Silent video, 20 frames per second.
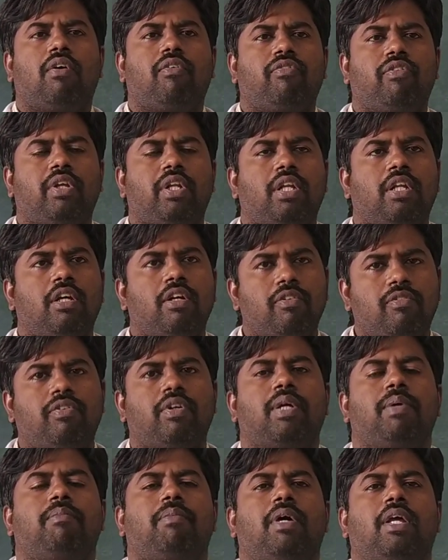of a nerve
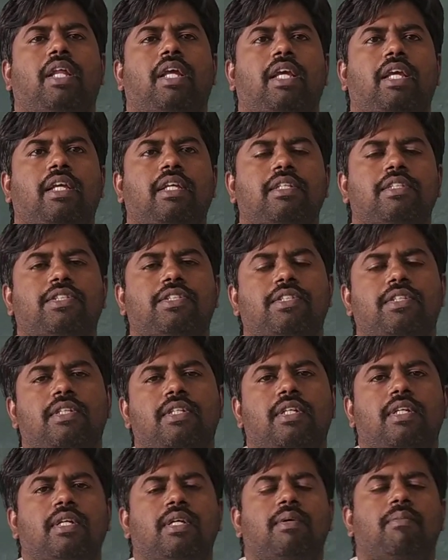fiber is
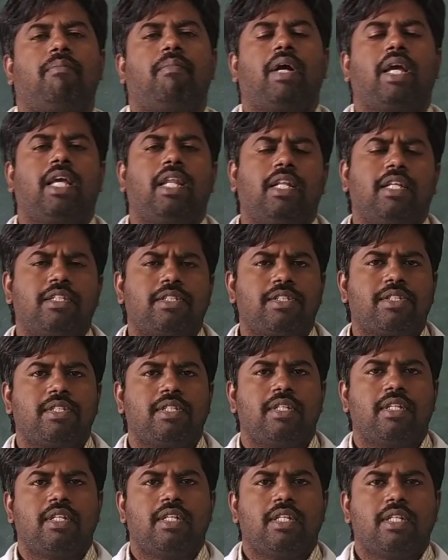
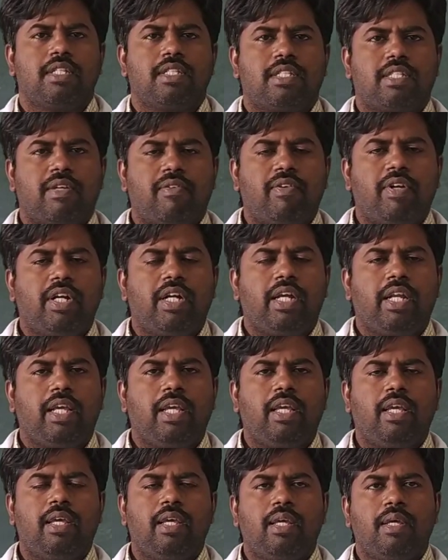minus
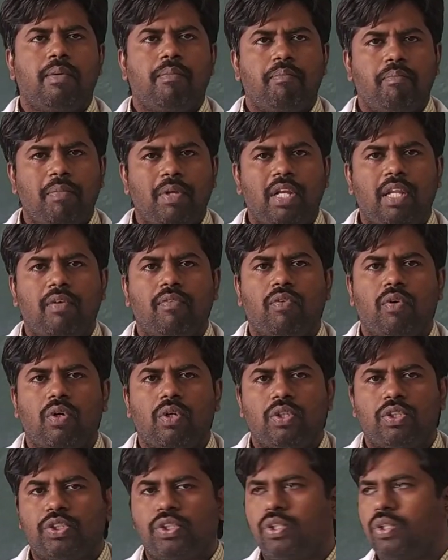70
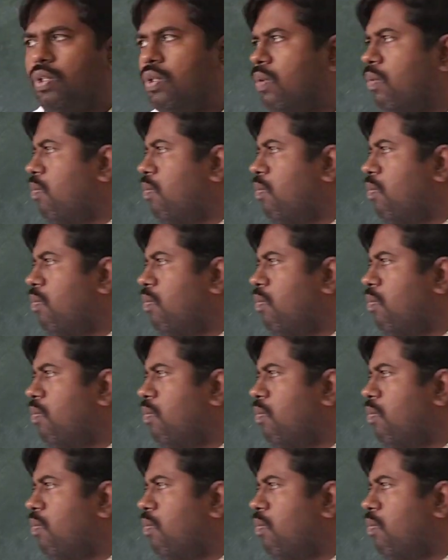millivolts.